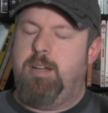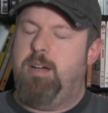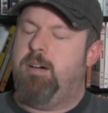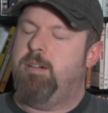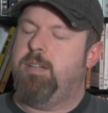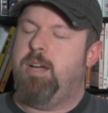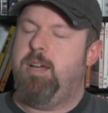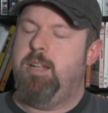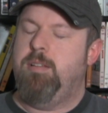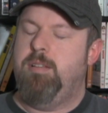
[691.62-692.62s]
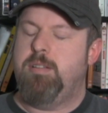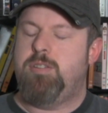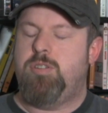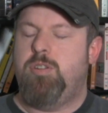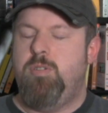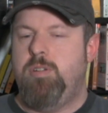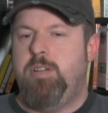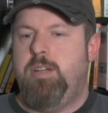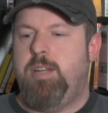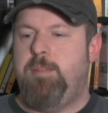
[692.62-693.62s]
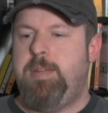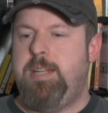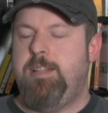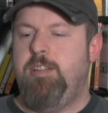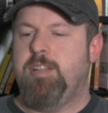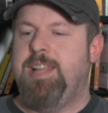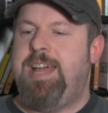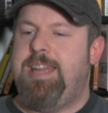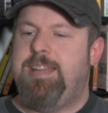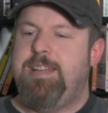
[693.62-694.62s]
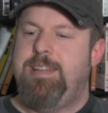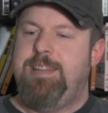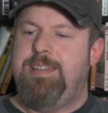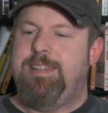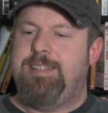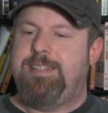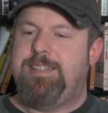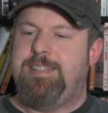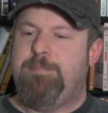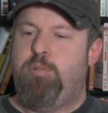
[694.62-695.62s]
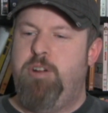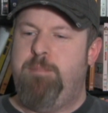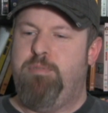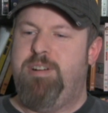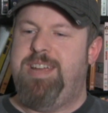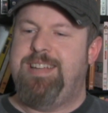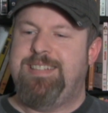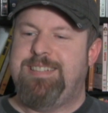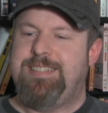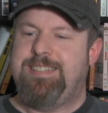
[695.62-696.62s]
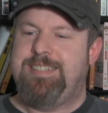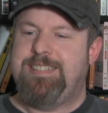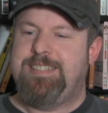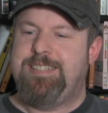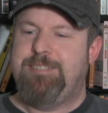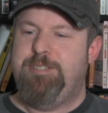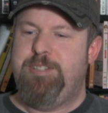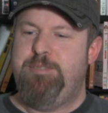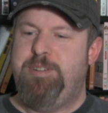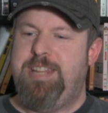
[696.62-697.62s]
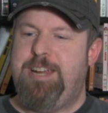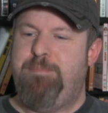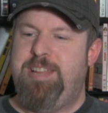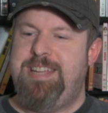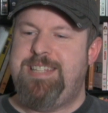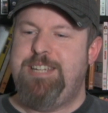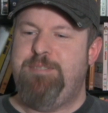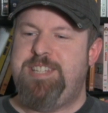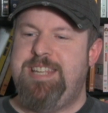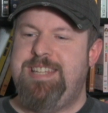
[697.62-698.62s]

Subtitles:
Oh, God, it looked so good. I mean, it looked like Point Break when they're doing the airplane sequences.